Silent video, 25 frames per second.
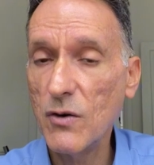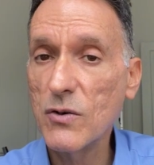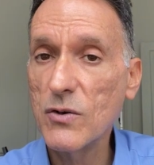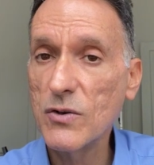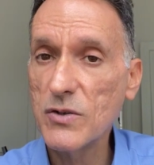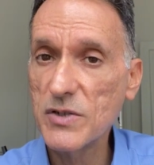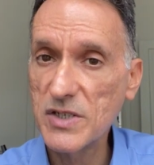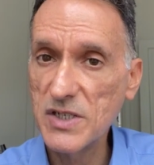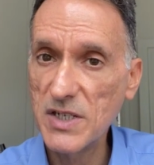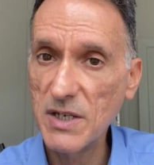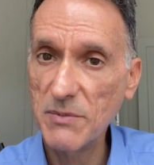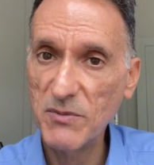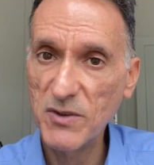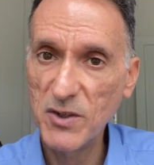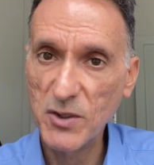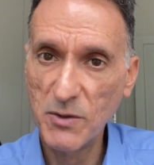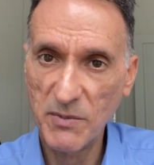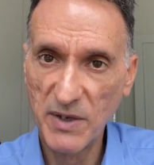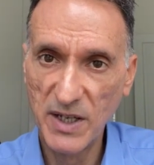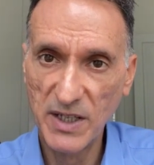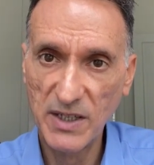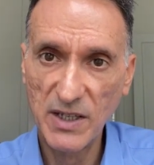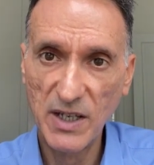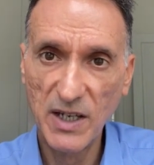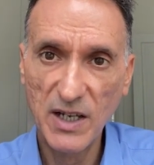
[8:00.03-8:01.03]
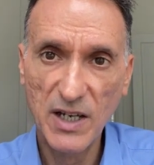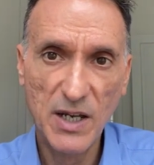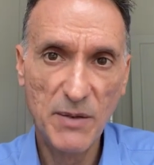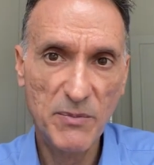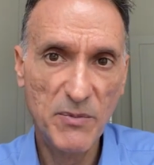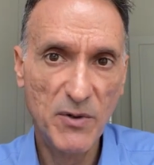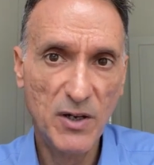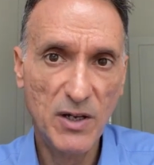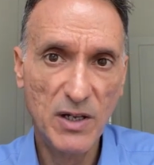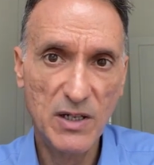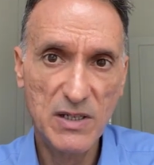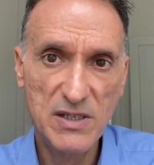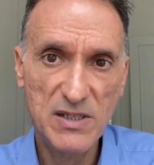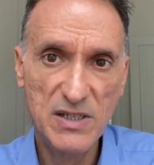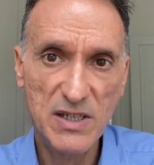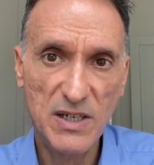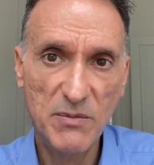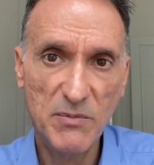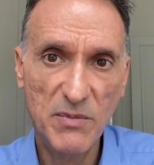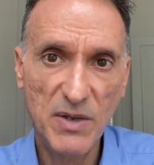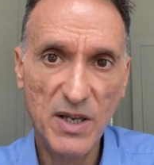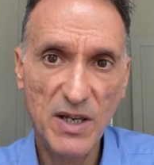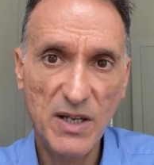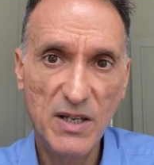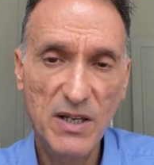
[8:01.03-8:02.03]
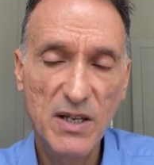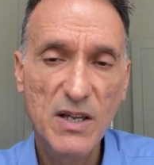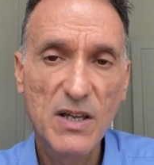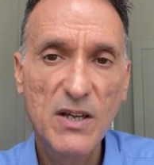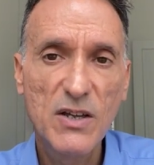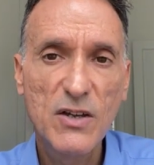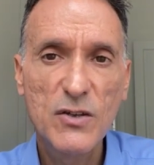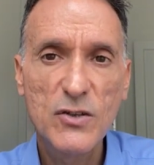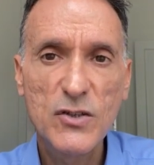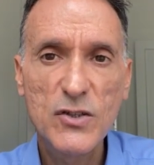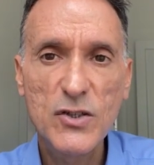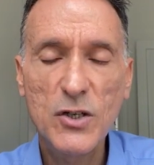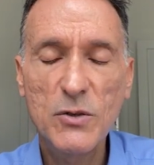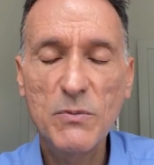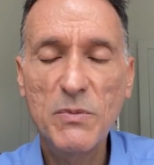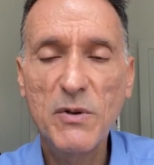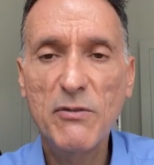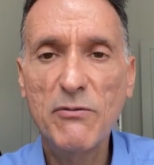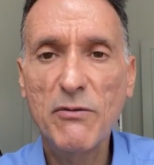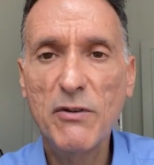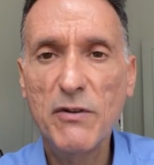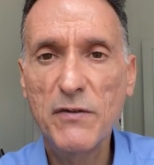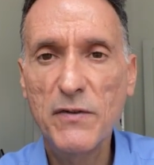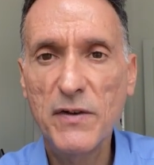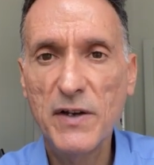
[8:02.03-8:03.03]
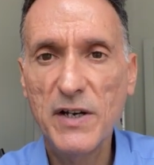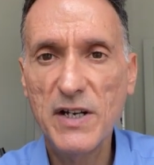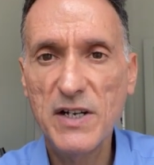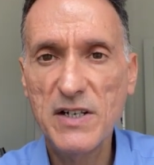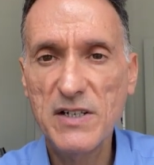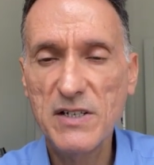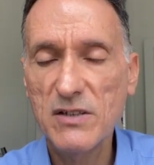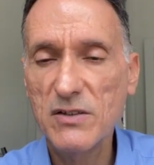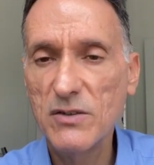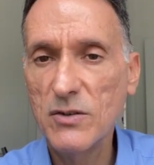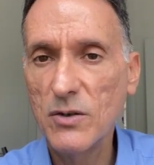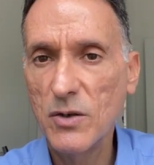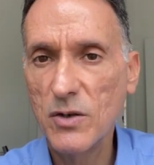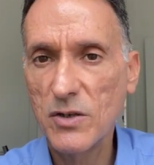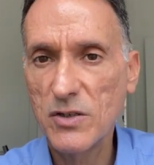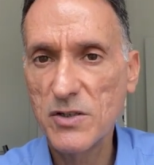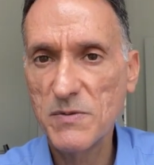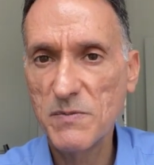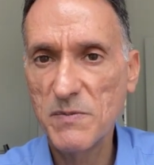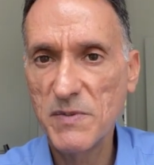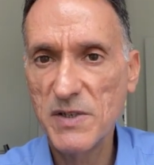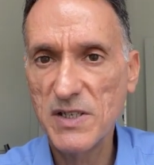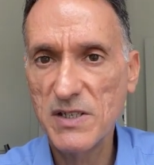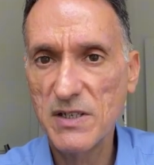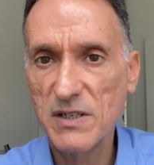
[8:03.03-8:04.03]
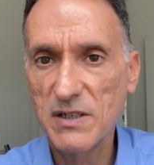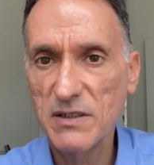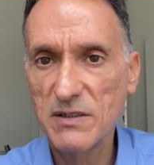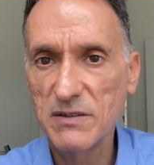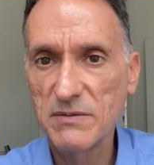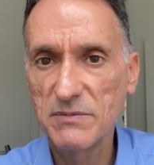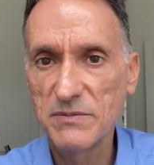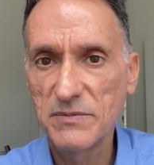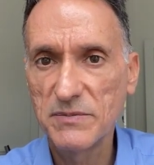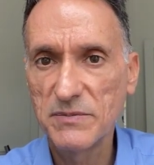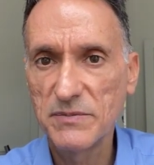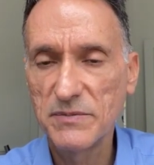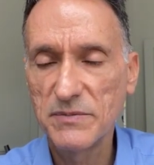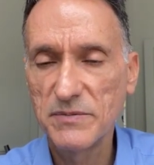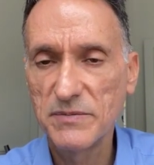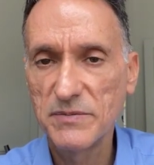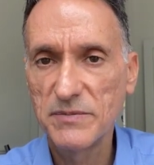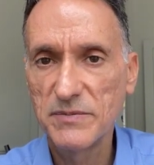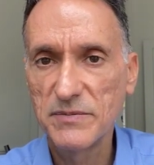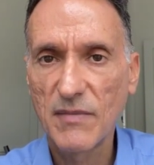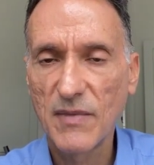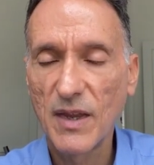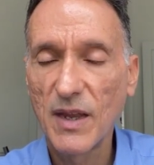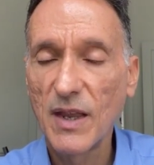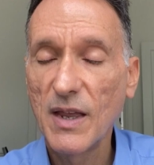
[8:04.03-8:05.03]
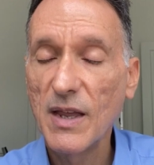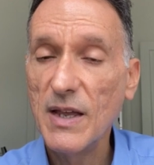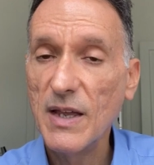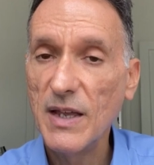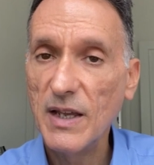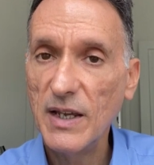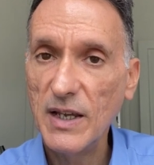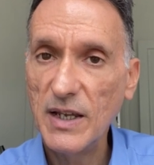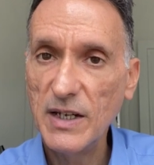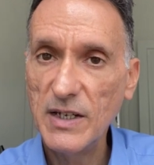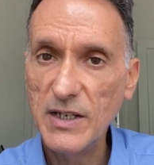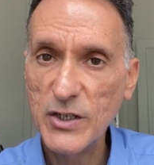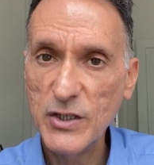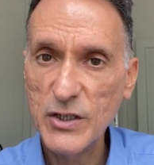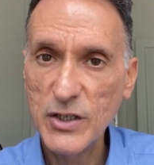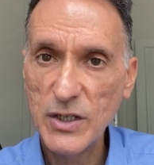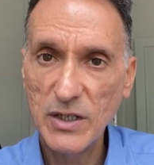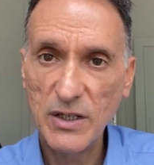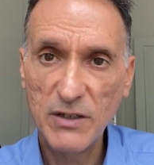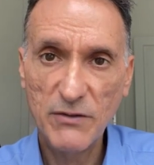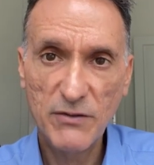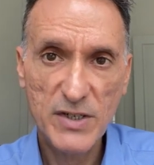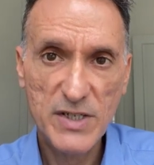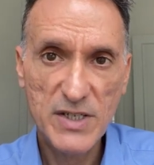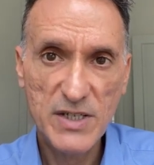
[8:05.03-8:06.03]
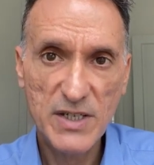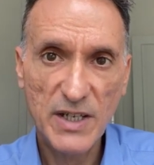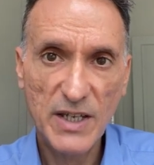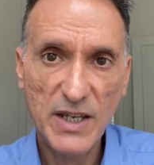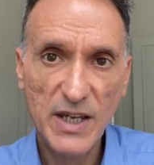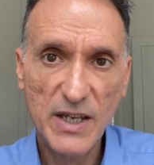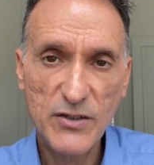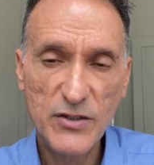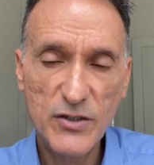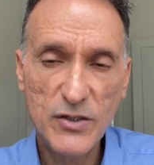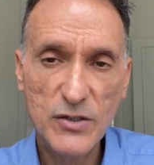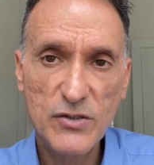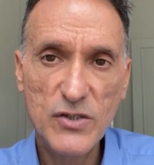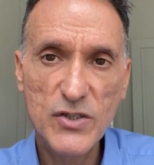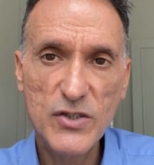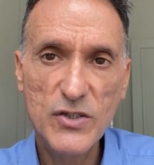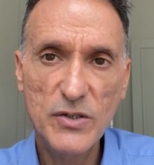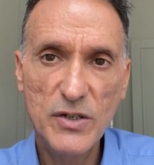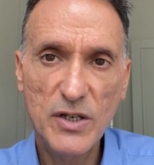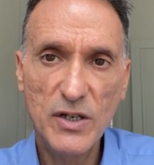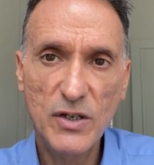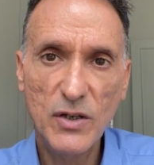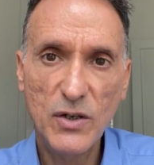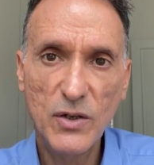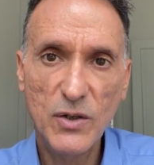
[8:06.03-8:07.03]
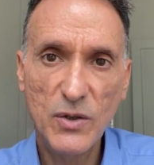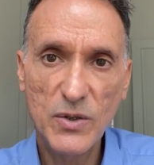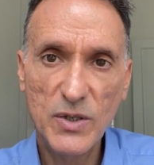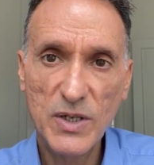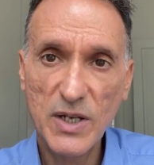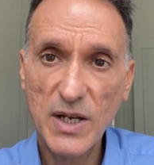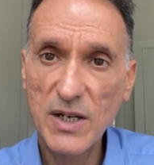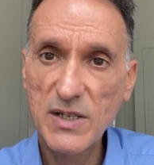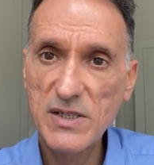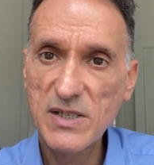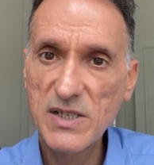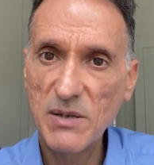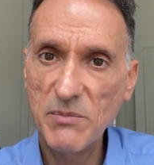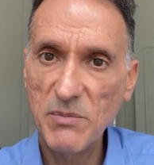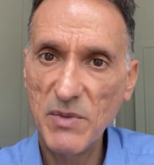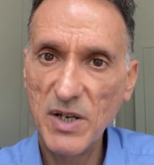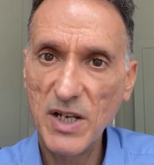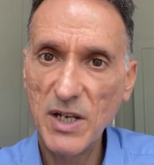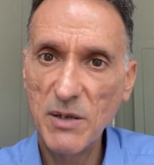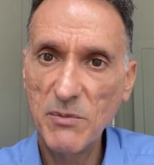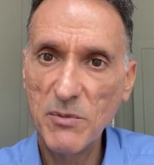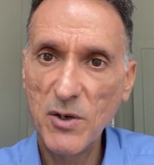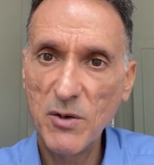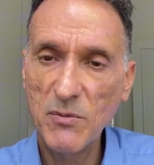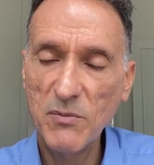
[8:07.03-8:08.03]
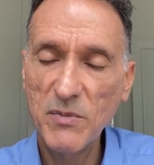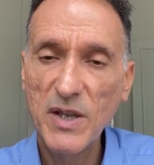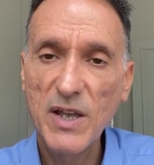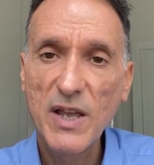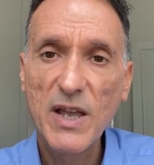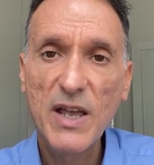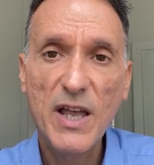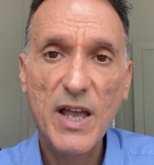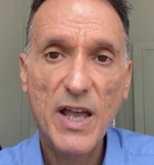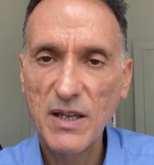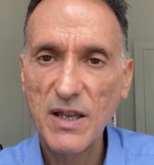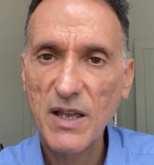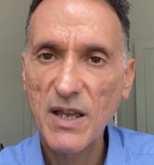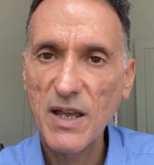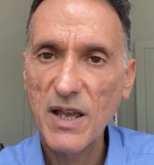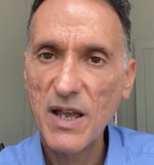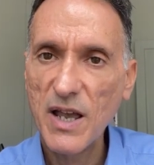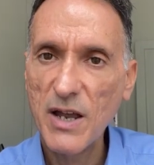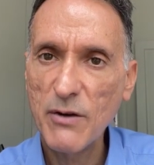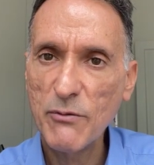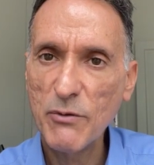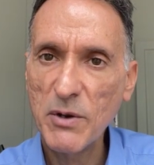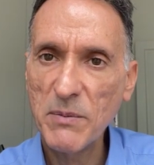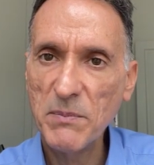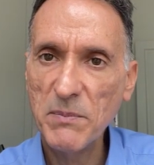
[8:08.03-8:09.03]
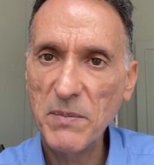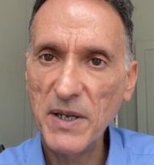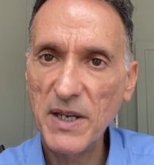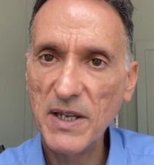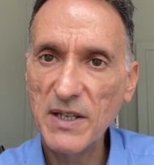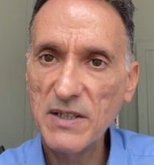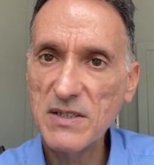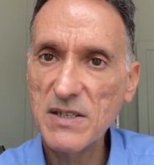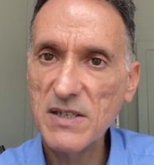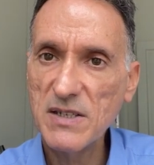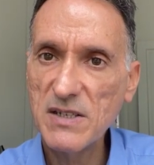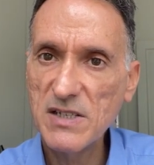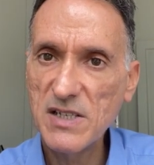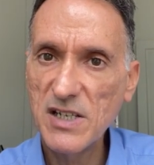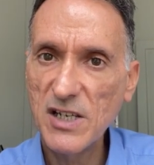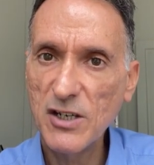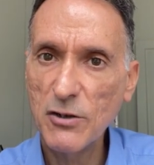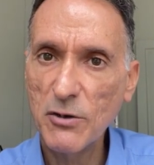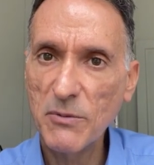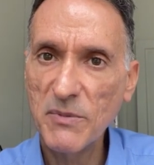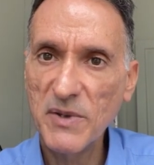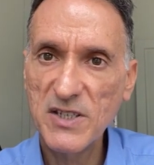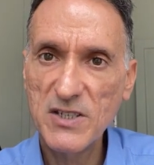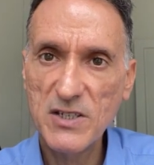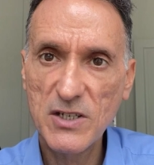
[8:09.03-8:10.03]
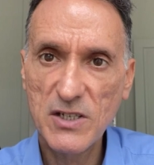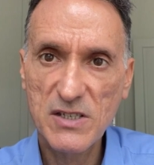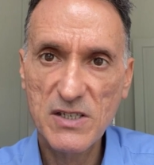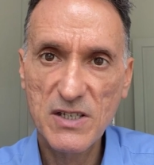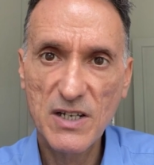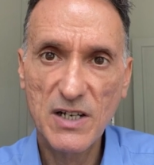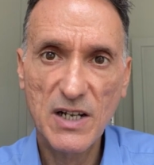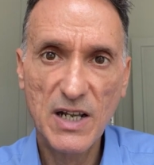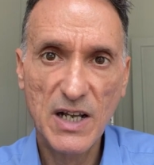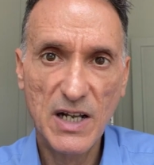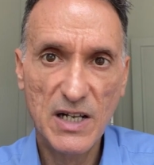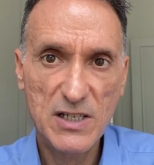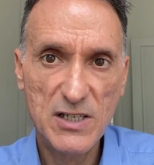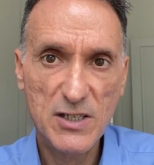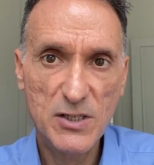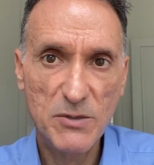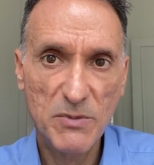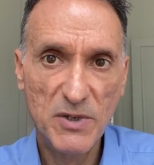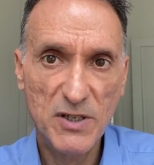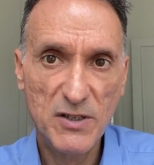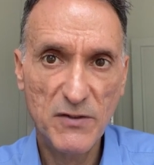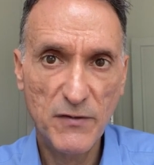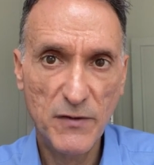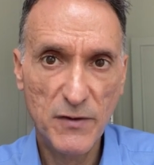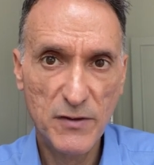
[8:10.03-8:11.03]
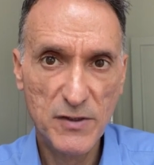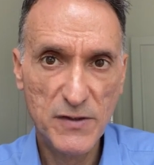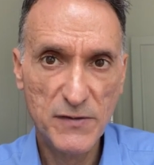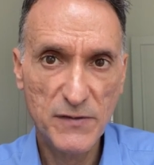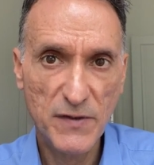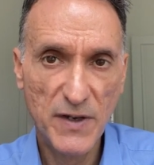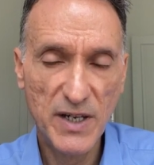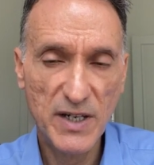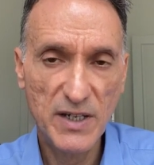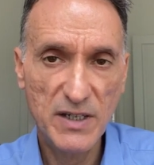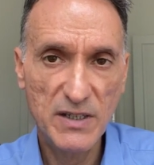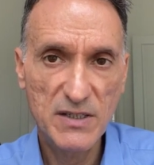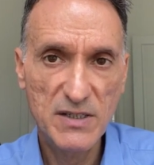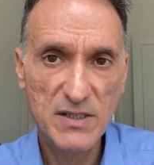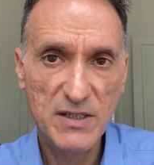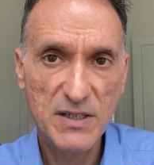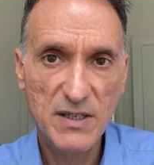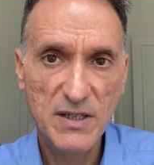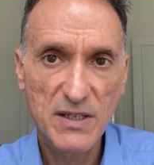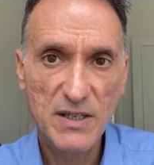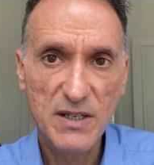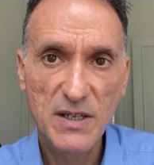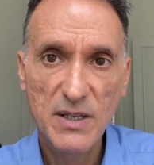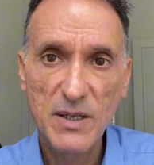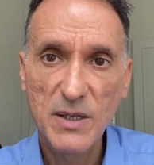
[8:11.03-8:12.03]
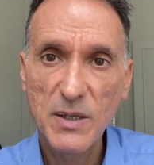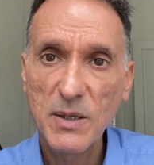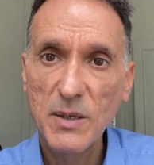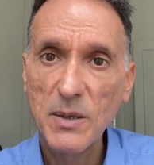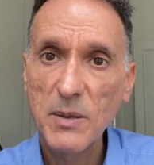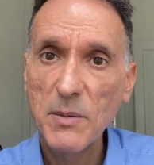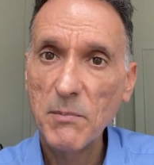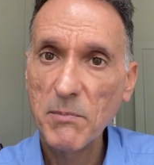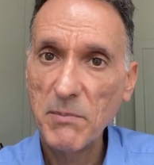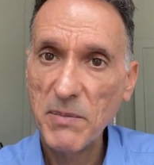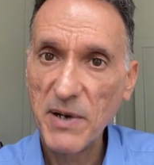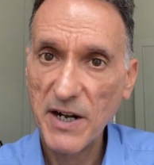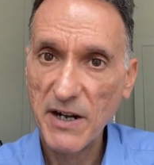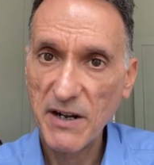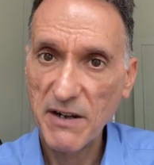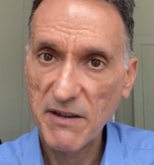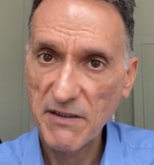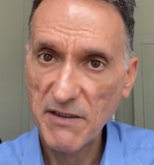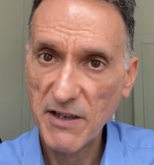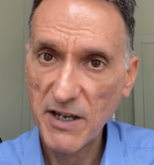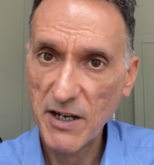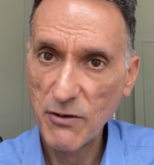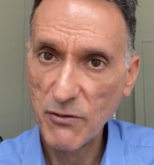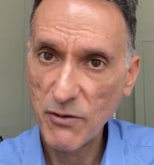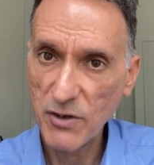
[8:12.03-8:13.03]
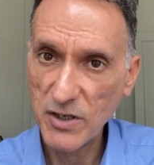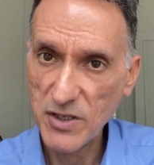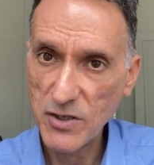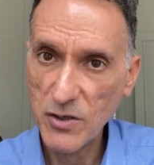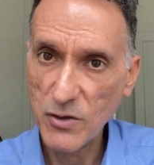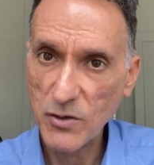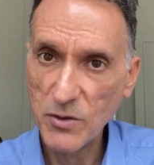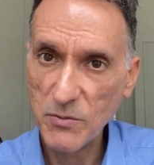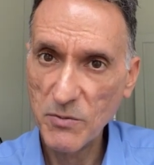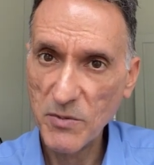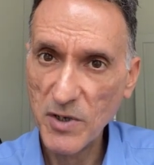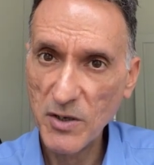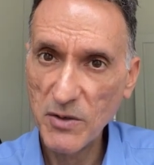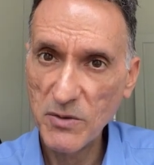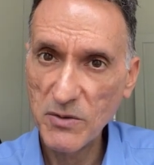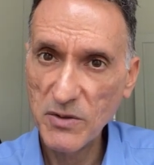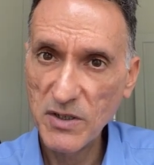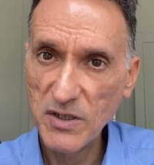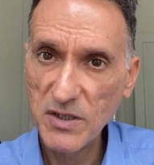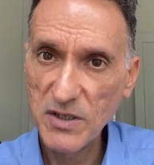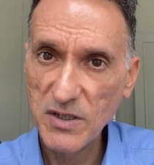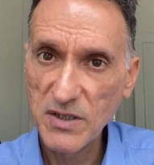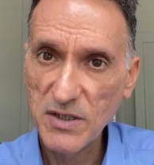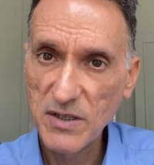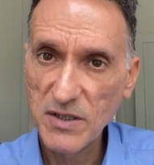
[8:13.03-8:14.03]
or symptomatic hypocalcemia should be referred to hospital. Initial investigations should include, as a minimum, a repeat serum adjusted calcium and phosphate, parathyroid hormone,